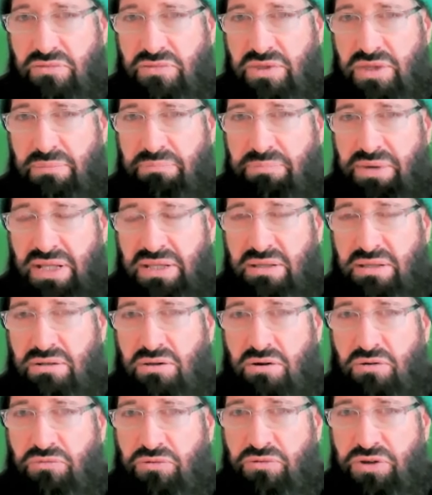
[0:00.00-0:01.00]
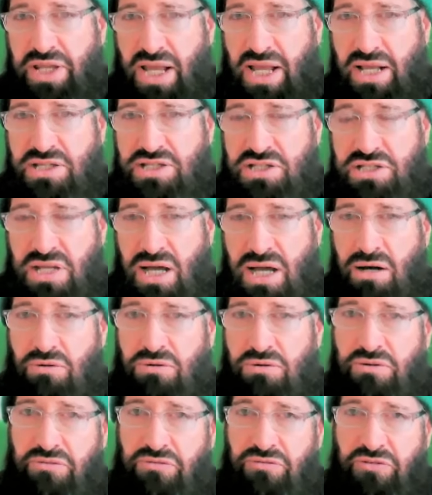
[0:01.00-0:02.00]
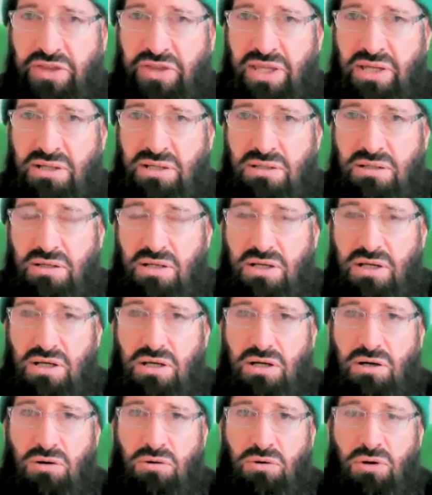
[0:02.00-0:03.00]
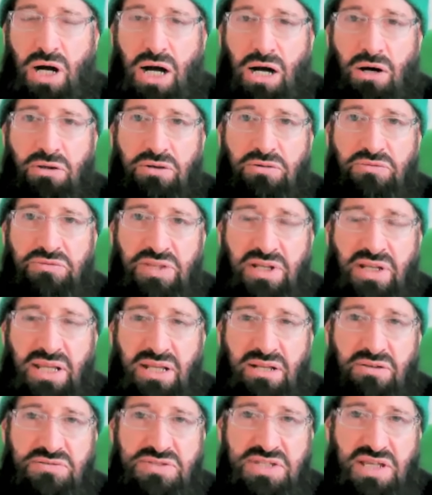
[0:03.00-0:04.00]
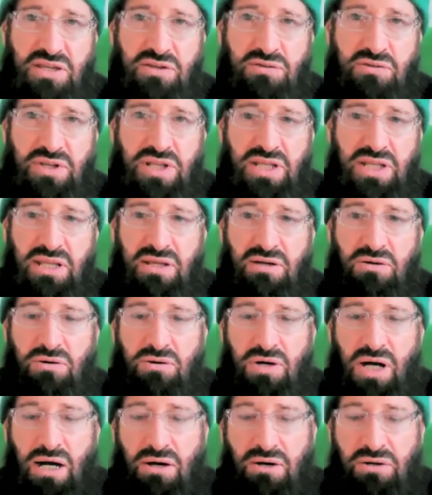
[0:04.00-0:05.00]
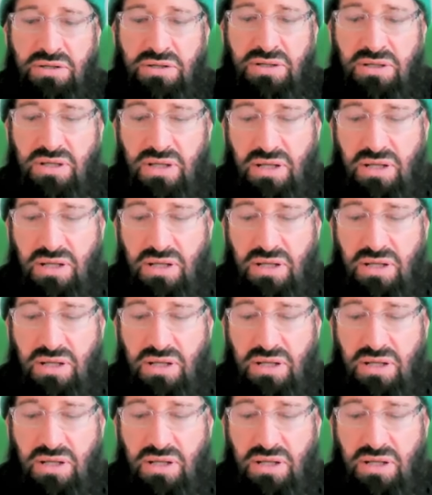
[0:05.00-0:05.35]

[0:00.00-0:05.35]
the pattern of reaction out of fear or out of the need of security or out